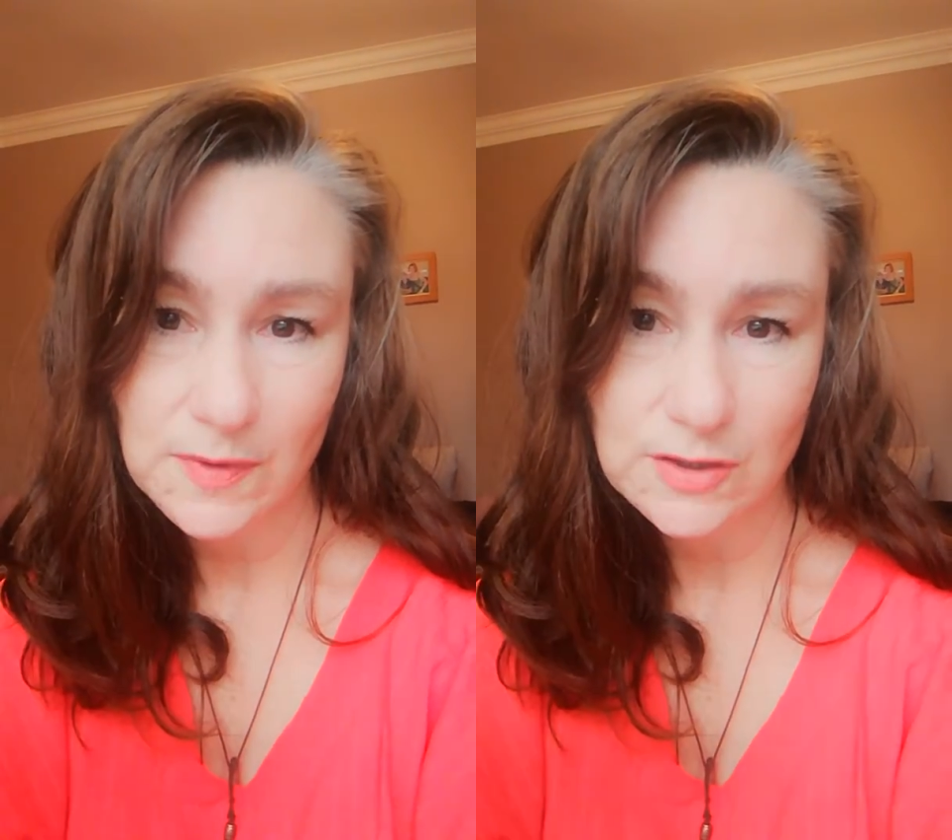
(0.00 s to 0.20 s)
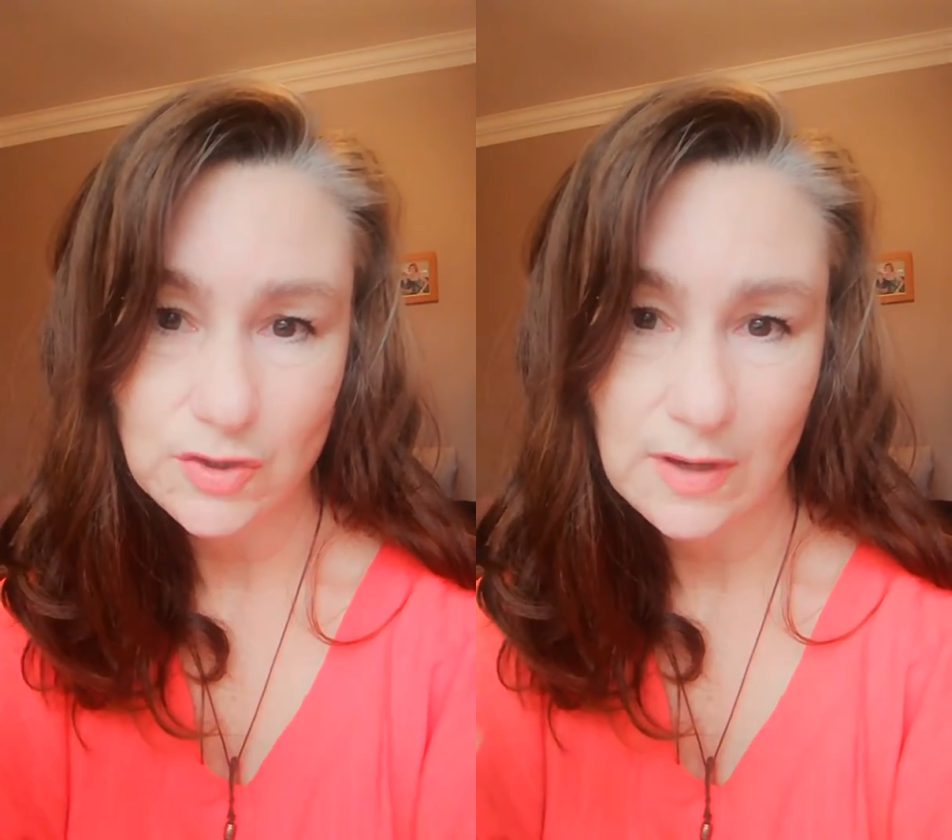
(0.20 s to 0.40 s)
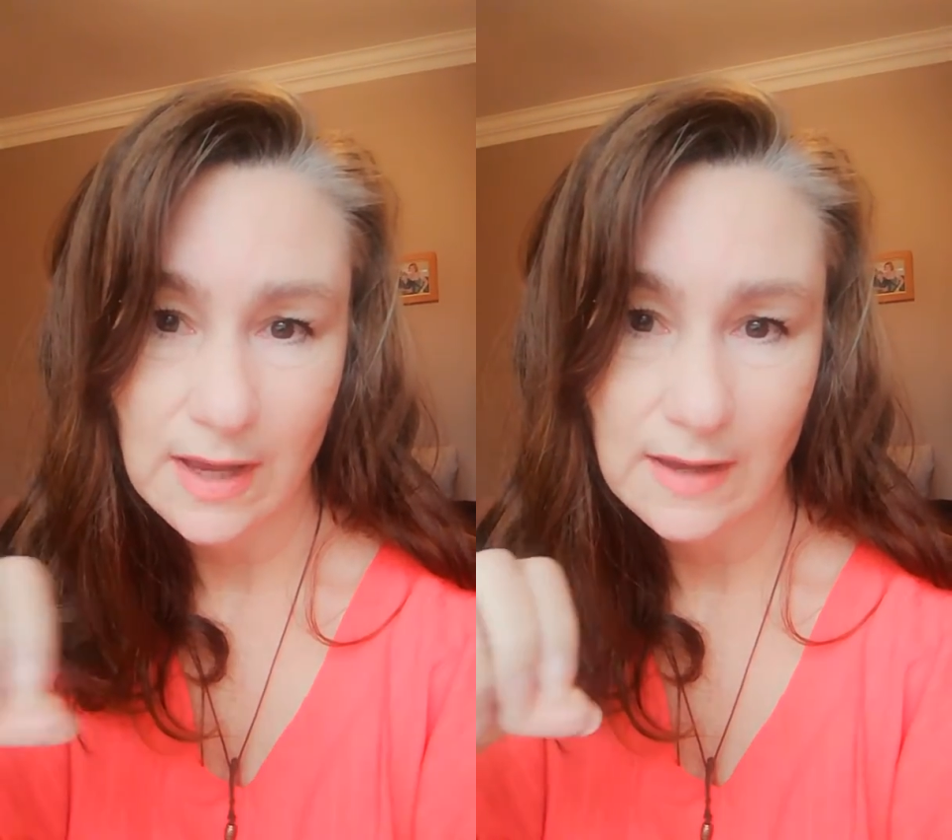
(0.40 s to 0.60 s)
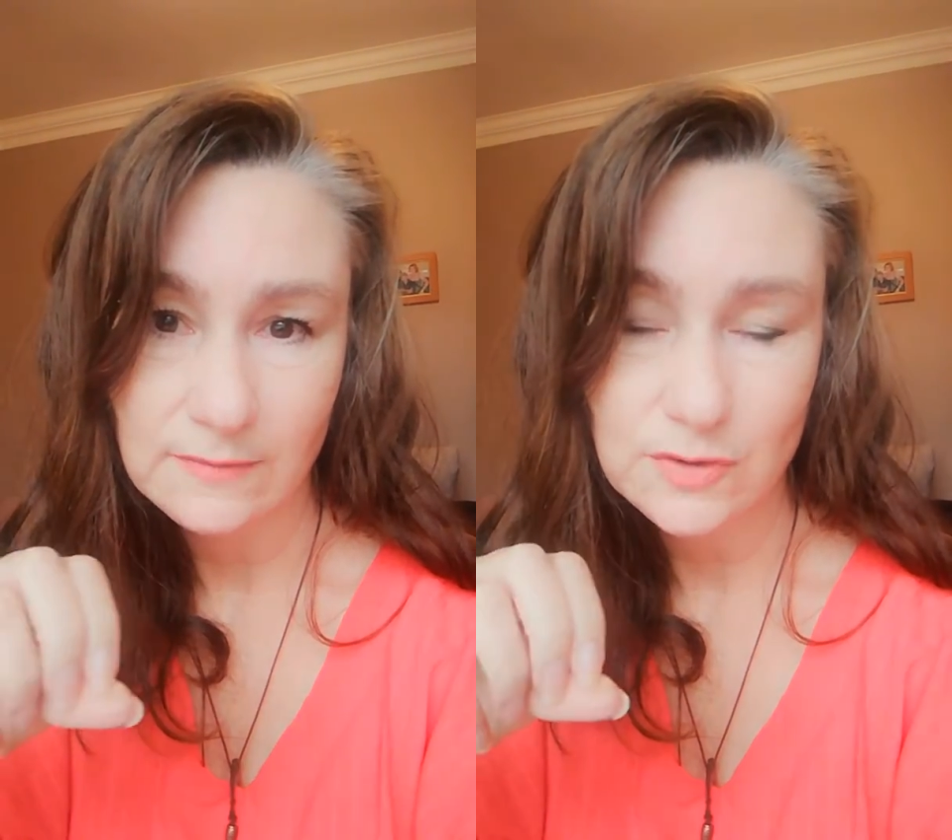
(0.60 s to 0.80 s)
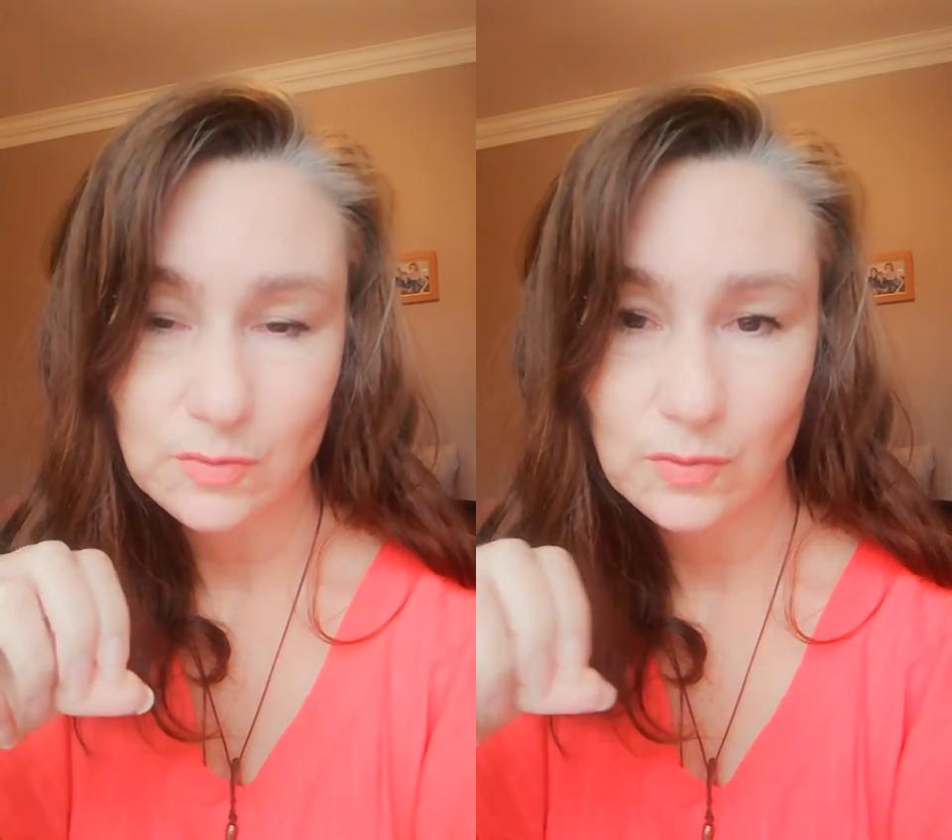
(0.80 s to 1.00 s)
that you have
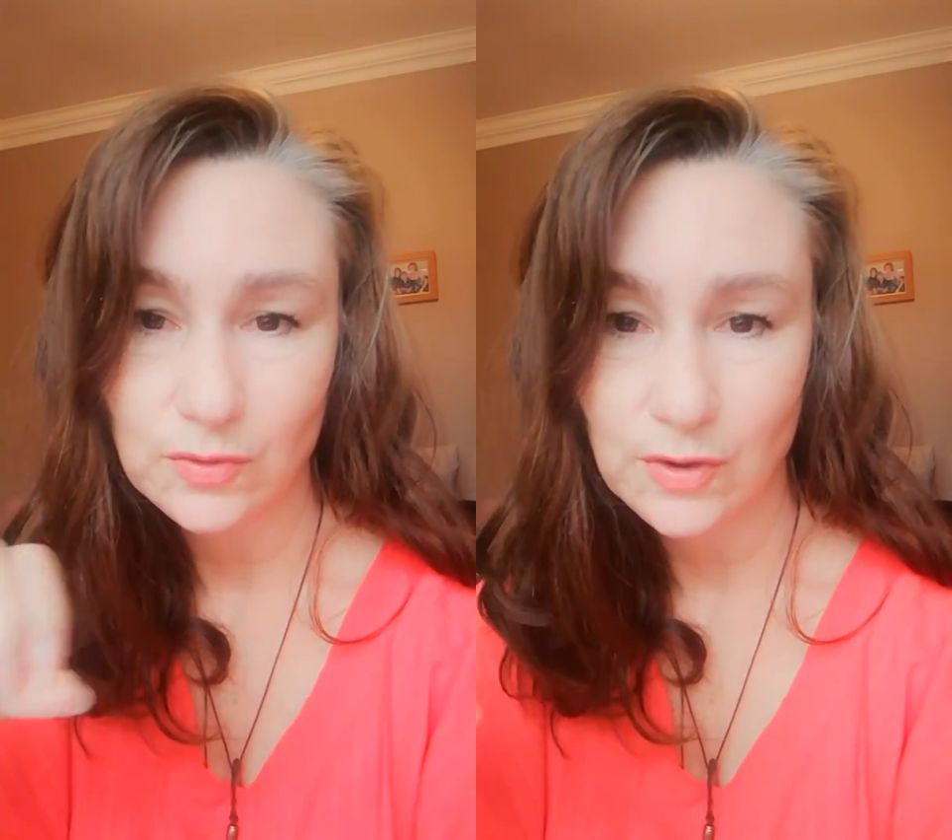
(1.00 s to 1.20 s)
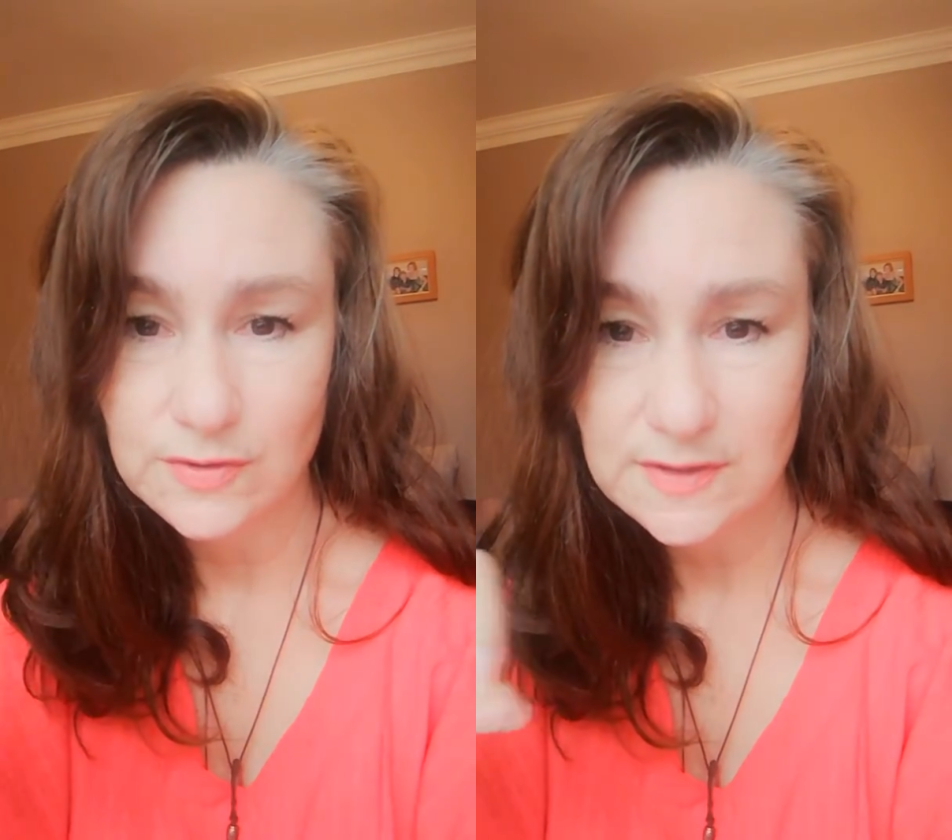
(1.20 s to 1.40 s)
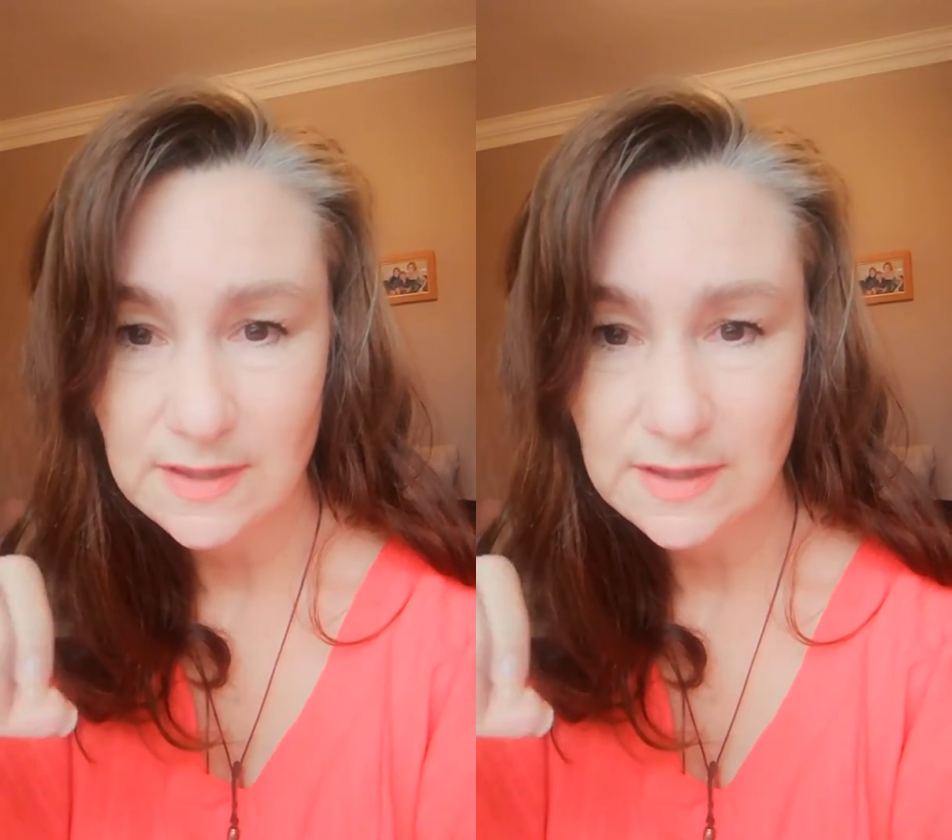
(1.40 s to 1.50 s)
toward those